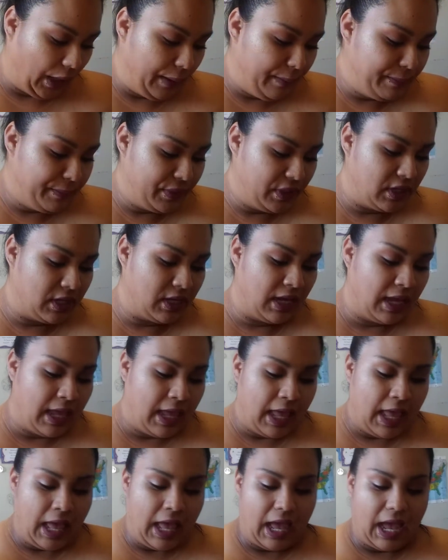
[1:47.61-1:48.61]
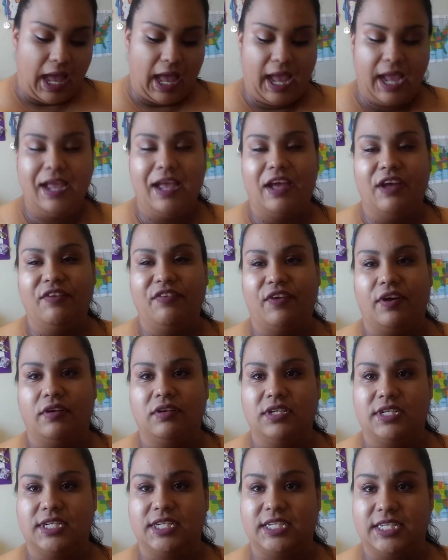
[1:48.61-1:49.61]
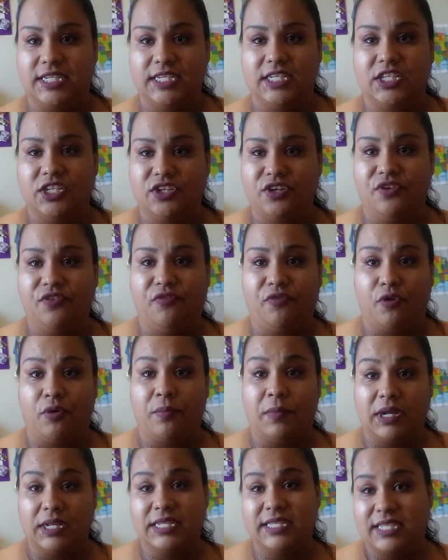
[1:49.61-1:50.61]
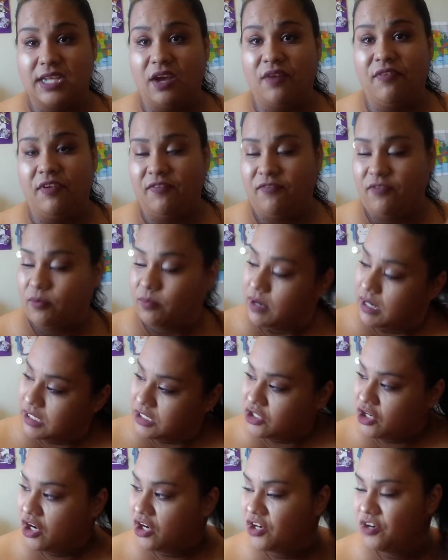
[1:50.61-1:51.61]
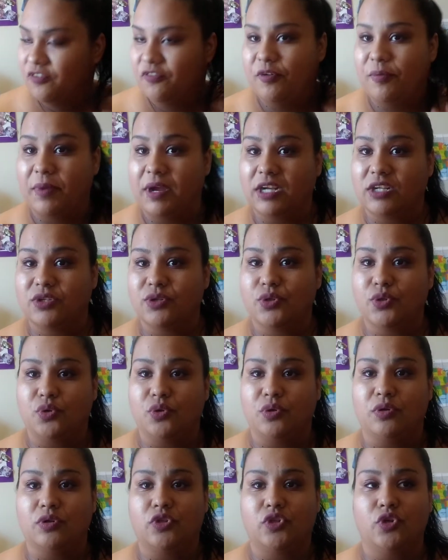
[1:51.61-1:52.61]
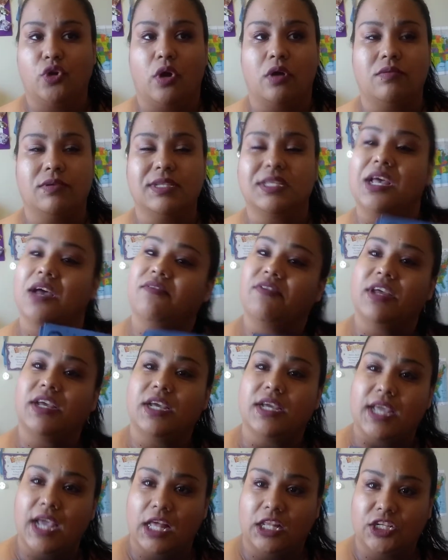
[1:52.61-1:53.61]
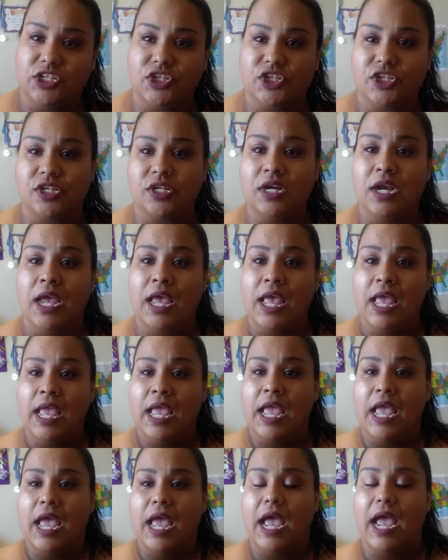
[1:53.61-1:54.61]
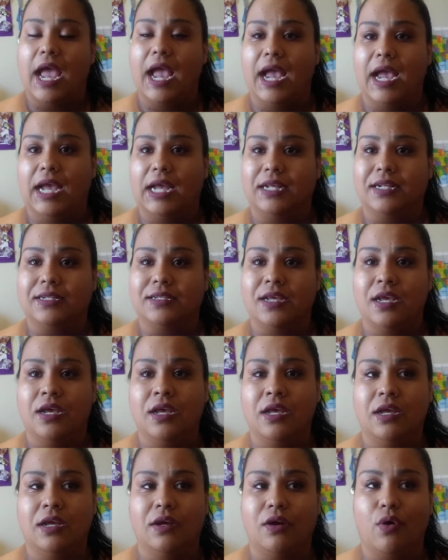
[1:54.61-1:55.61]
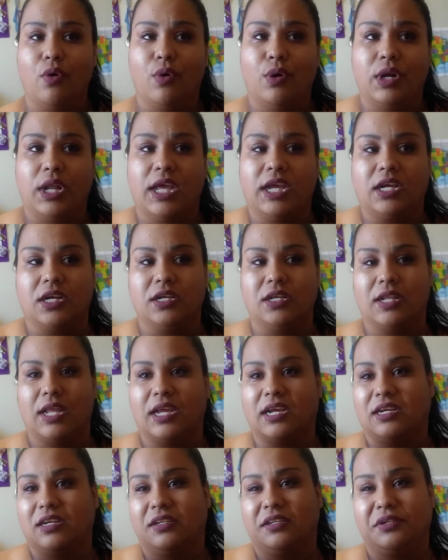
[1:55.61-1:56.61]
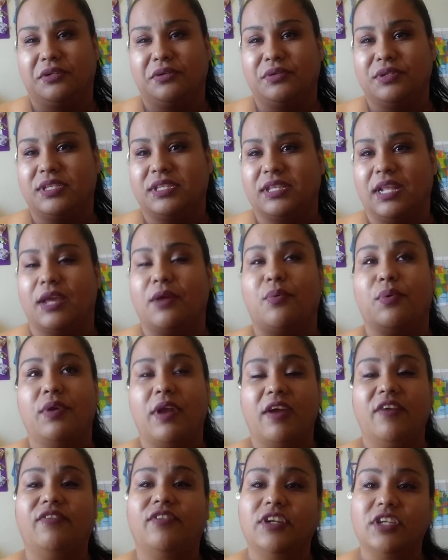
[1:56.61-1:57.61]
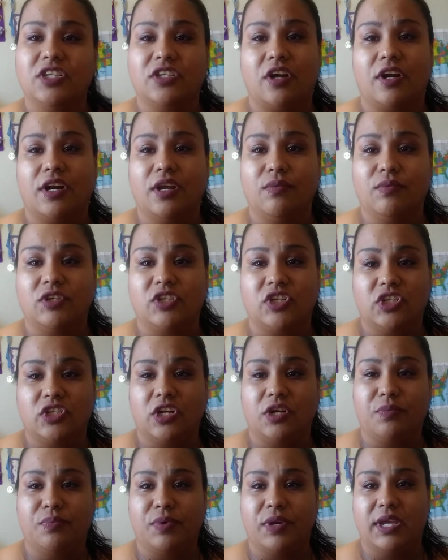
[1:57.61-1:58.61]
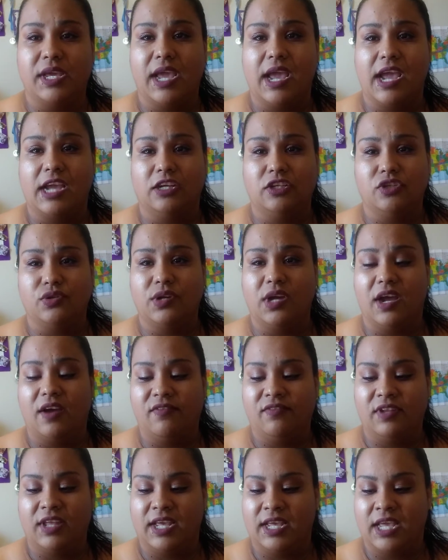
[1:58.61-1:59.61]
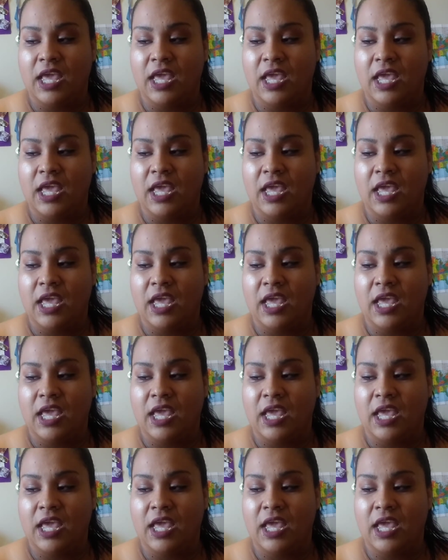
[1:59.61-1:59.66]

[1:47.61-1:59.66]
but I have found it easier for myself and for my daughter for back to school to always have a calendar, and or a little, when I first started, when she started pre-K, I used to have